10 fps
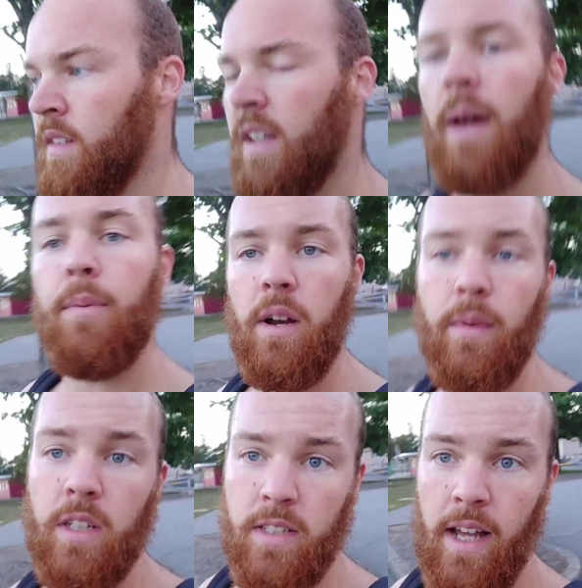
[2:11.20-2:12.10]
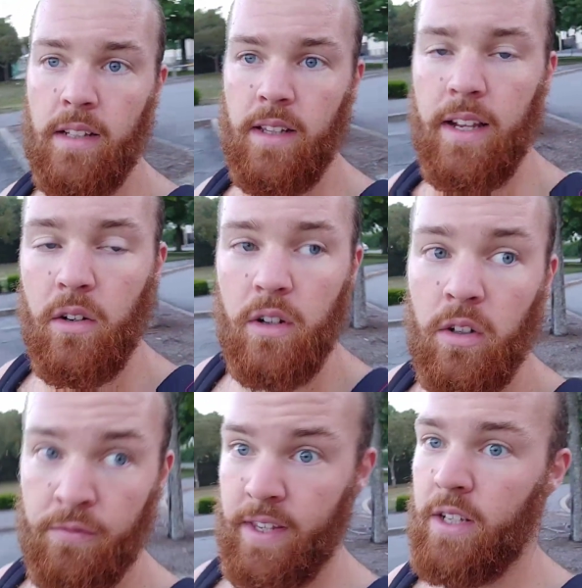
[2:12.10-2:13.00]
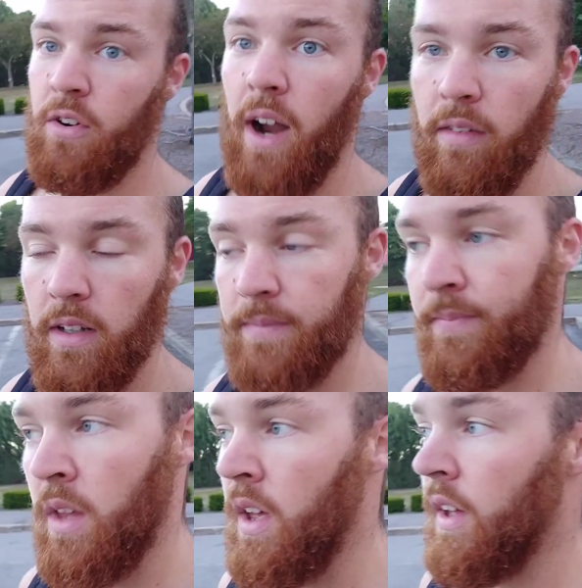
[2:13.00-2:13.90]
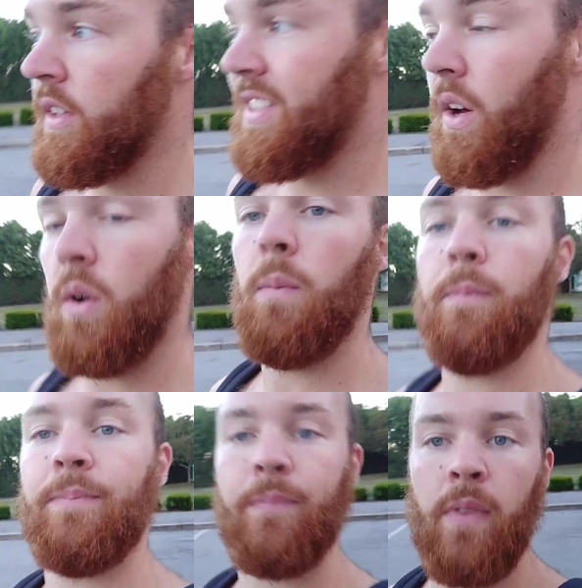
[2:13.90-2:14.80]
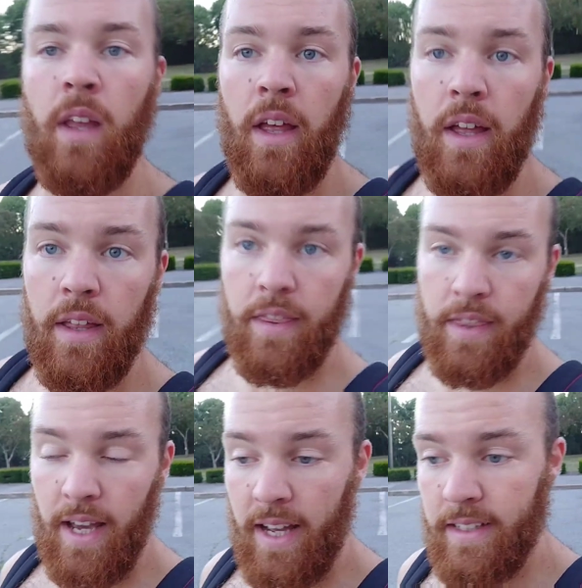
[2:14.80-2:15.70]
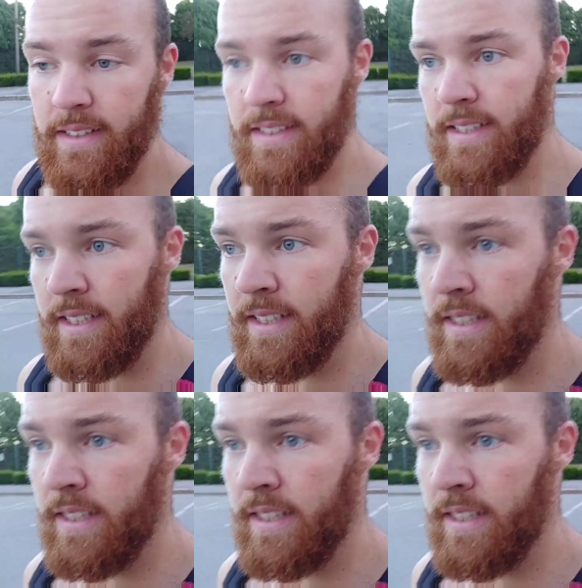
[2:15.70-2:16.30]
yeah, pretty much that, like, or if they travel. So that's